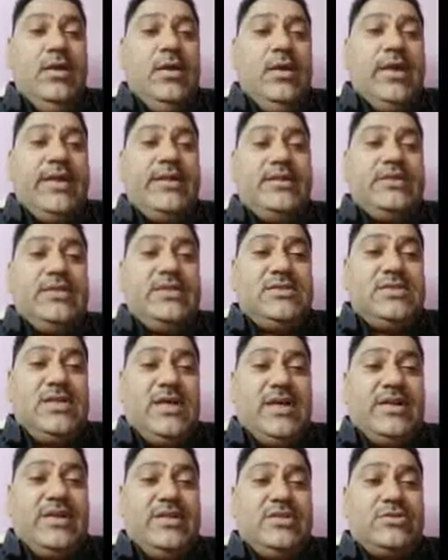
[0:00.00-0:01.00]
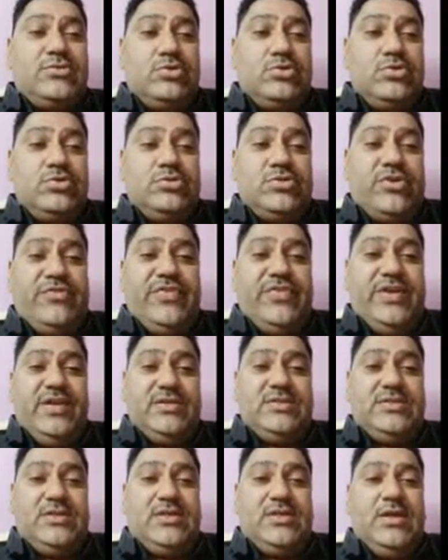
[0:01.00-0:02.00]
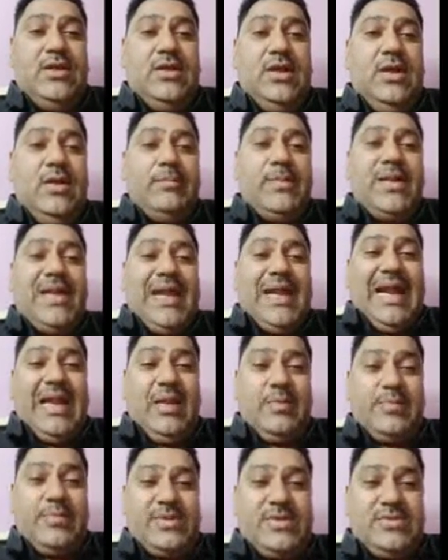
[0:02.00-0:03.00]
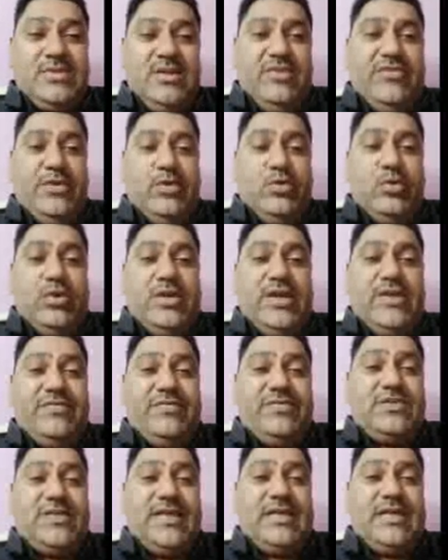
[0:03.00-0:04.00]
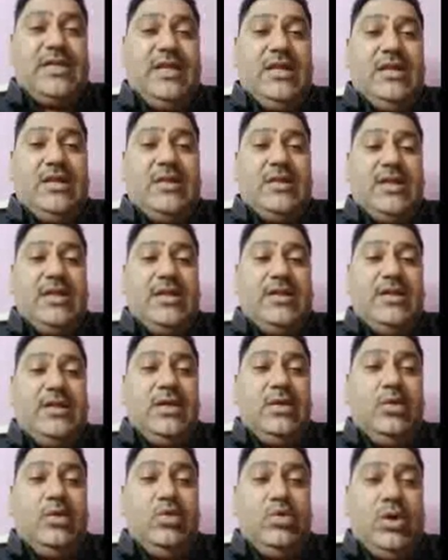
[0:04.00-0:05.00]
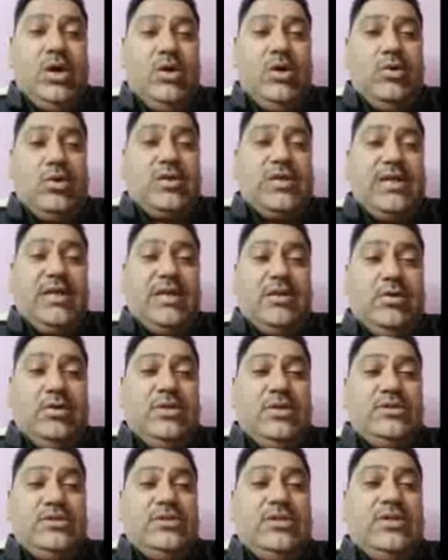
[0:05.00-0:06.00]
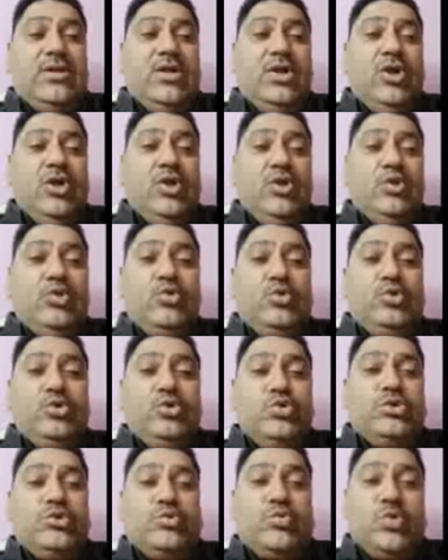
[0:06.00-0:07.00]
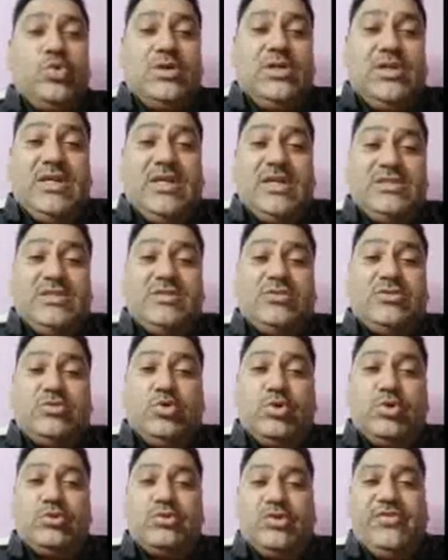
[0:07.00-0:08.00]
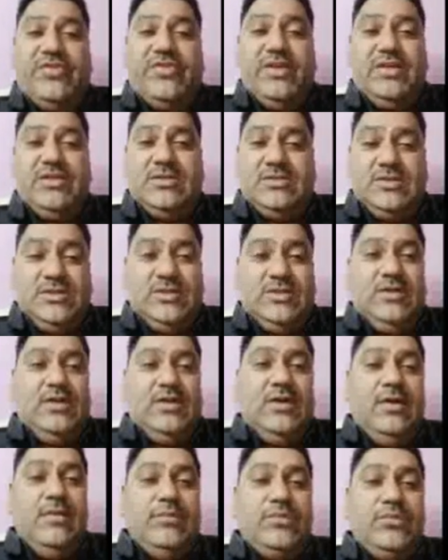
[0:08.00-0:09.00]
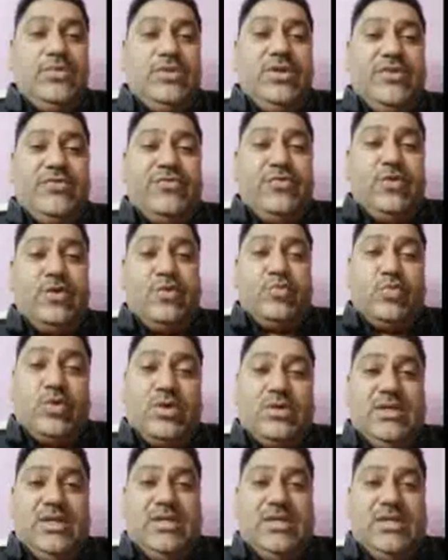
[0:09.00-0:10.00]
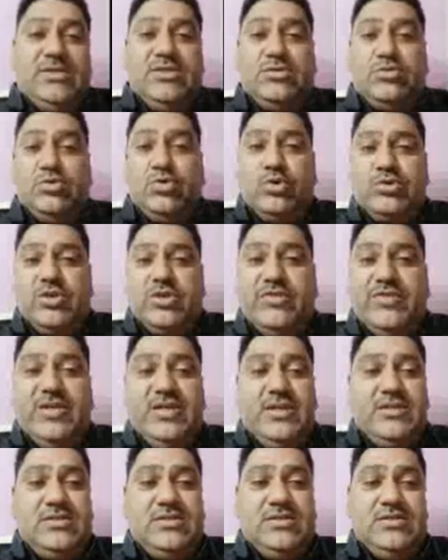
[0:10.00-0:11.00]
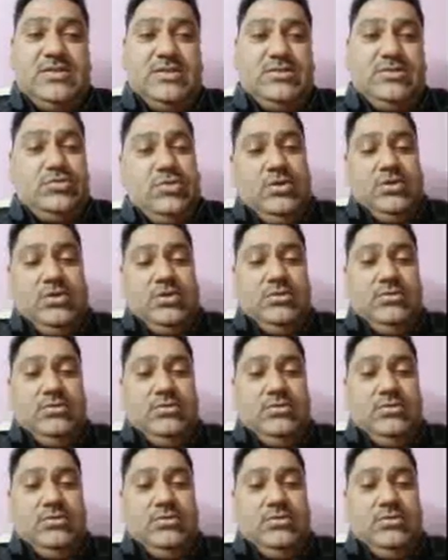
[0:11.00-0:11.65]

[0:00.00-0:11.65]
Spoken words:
and these are rich sources of energy. But at present, we don't have the technical know-how or technology to use water as a source of energy. Therefore, water as a source of energy is a stock.